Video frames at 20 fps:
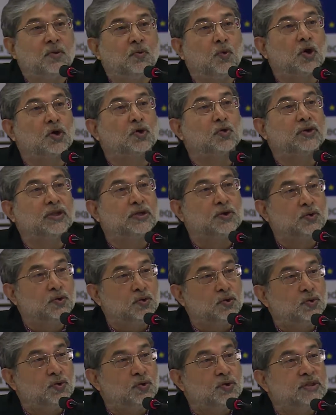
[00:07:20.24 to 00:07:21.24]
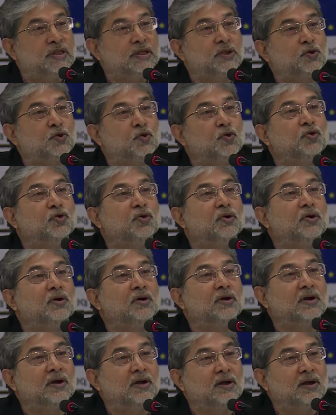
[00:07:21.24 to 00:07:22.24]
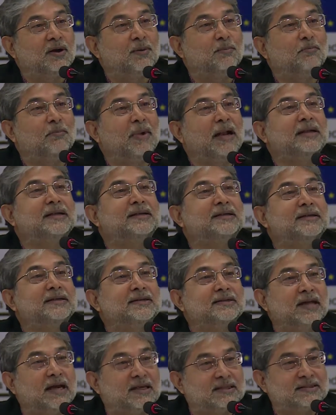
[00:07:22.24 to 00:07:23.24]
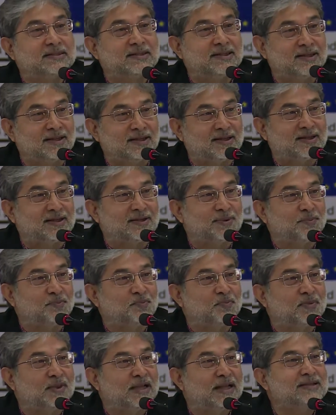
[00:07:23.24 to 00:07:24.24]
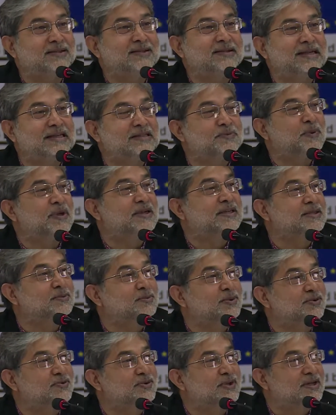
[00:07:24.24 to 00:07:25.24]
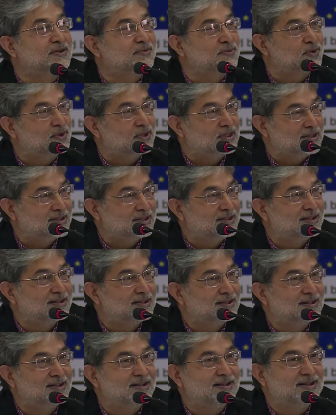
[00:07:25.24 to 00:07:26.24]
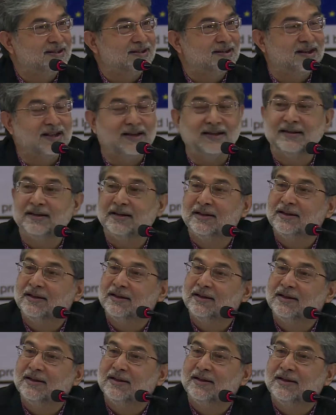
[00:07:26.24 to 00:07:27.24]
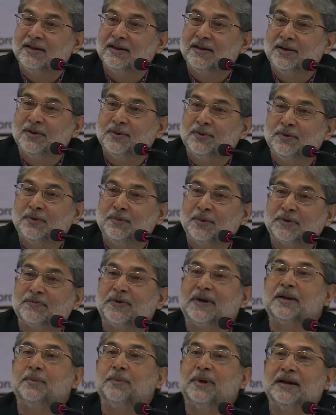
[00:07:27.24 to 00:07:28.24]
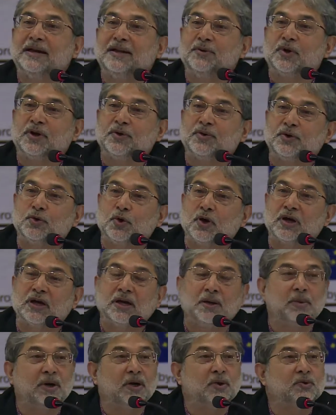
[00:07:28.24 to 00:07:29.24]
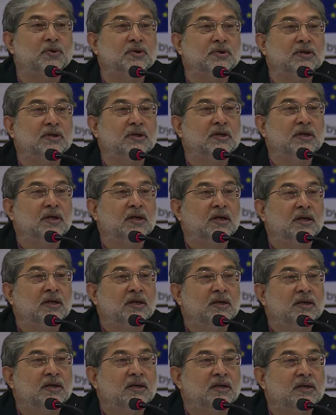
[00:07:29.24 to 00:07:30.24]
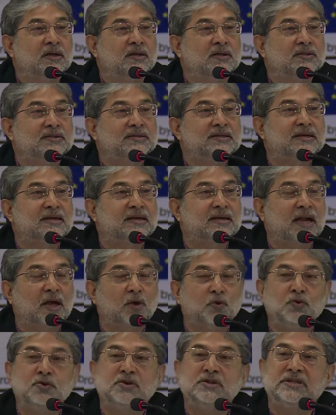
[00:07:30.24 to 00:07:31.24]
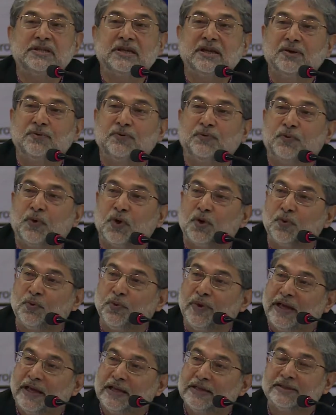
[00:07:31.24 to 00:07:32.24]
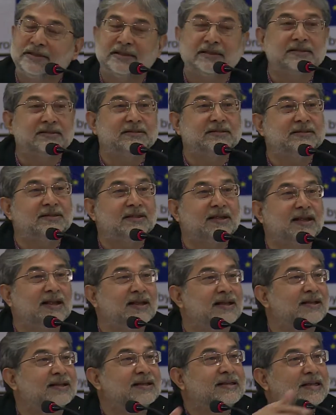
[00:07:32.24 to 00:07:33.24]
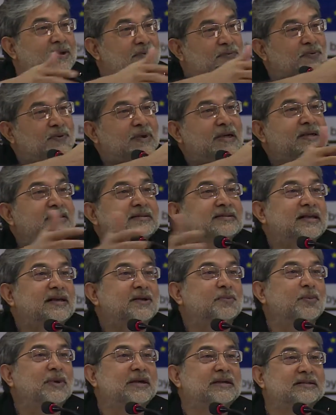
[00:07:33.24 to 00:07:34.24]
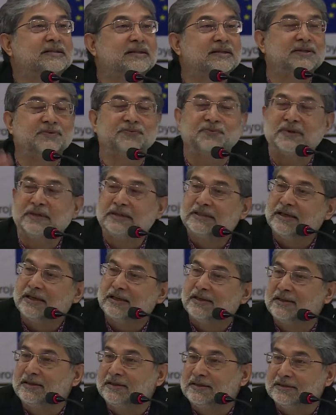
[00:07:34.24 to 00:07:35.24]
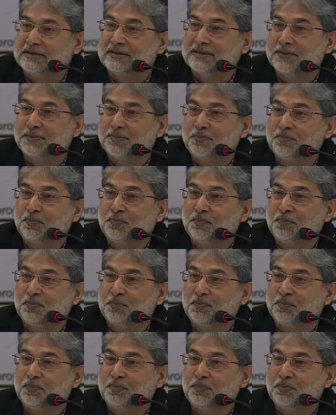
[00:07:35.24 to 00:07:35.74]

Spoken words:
What do? They do multitasking. That's a respectable word for it, right? But fundamentally, what are we talking about? Scrounging for wages in different segments and different sectors.